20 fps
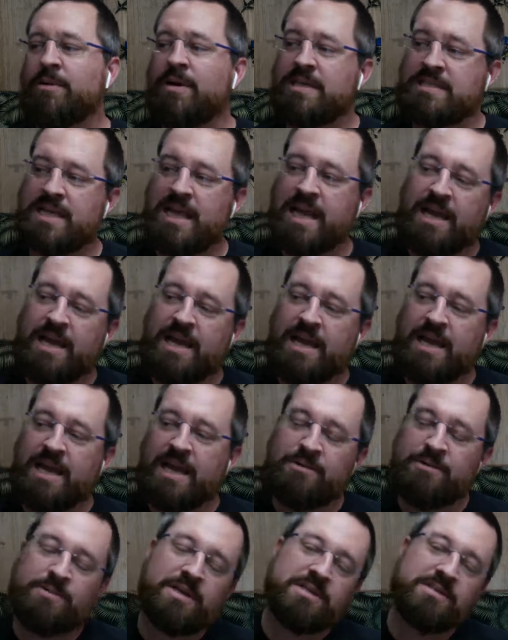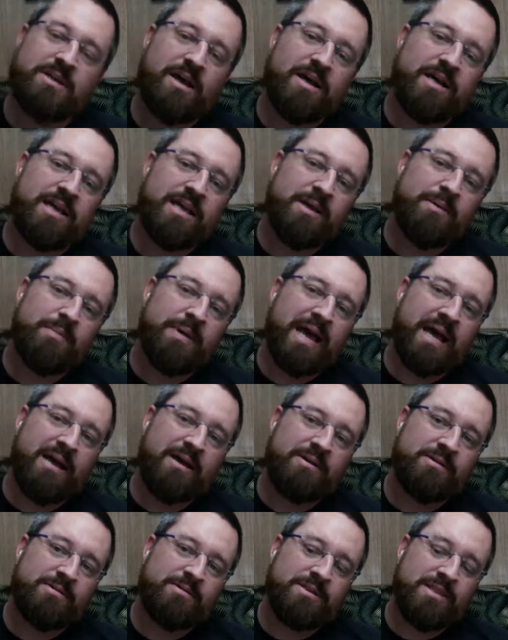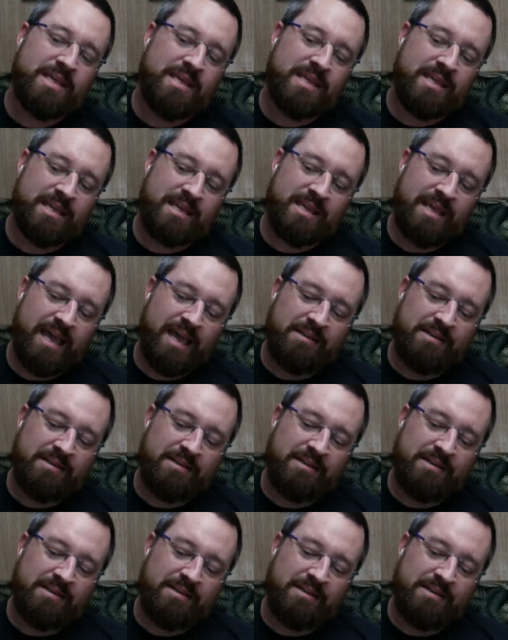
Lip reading: know what, Chad? We were talking about the